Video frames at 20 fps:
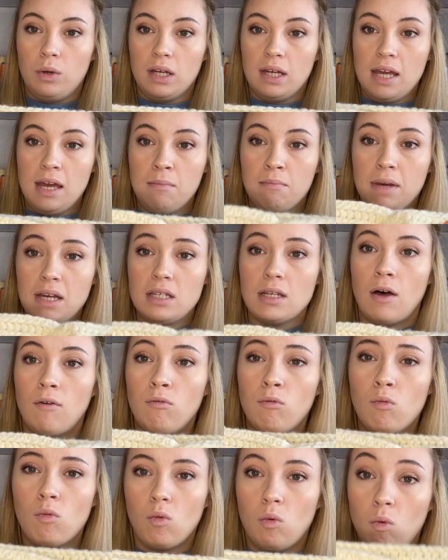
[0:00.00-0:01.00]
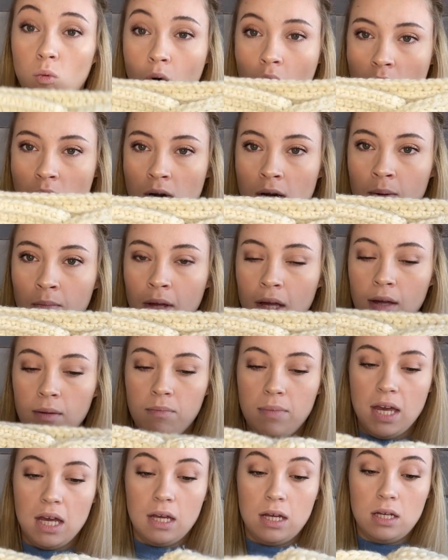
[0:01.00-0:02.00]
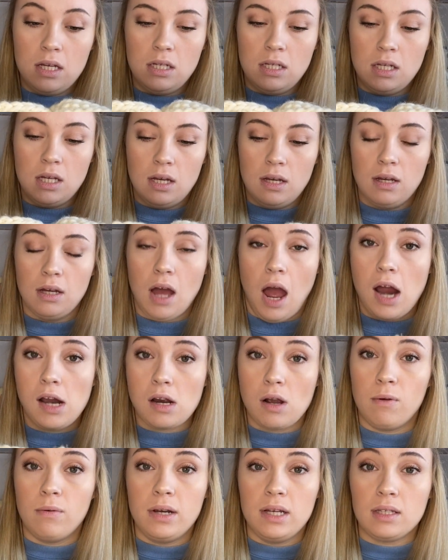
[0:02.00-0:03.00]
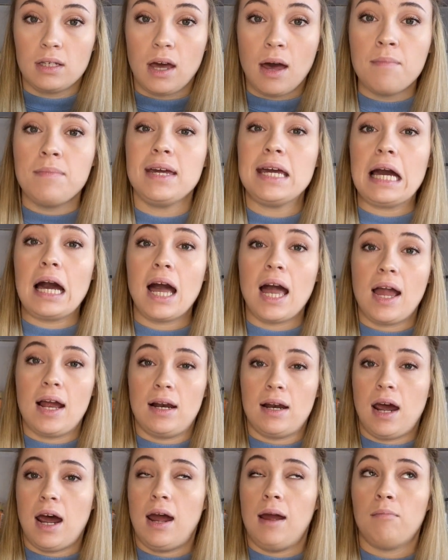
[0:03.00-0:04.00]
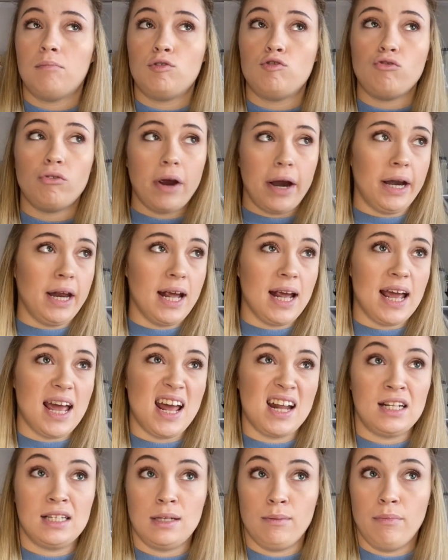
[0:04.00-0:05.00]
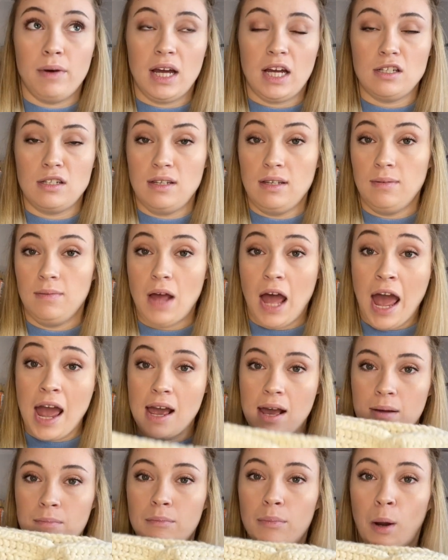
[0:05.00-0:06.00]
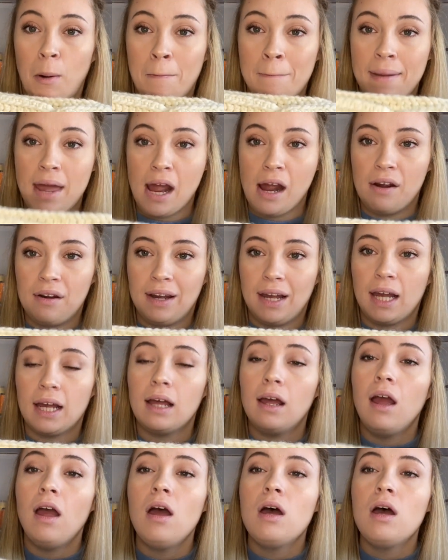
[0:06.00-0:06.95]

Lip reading: keep myself warm, because I know it's coming and I'm dreading it, but I am preparing.